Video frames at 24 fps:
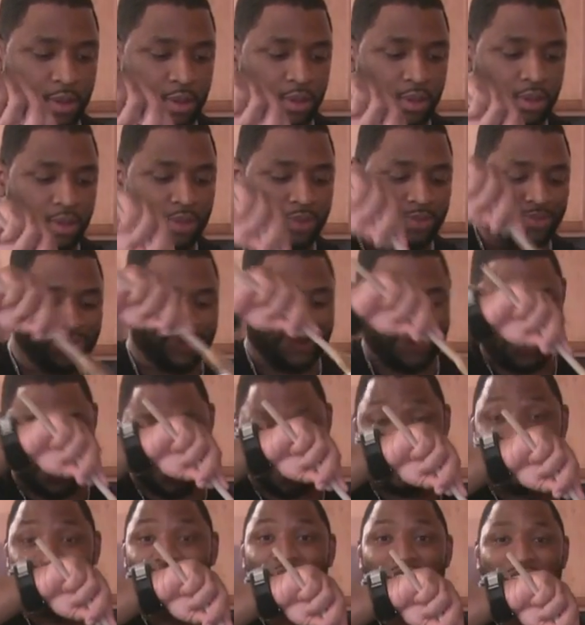Oh,
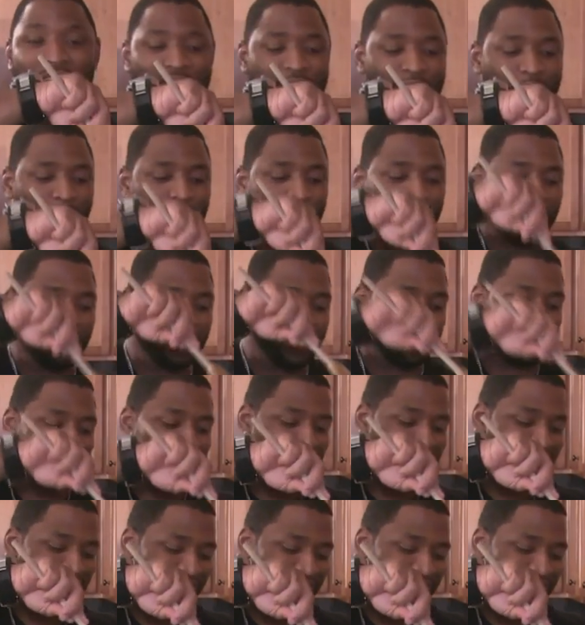one fail, oh well.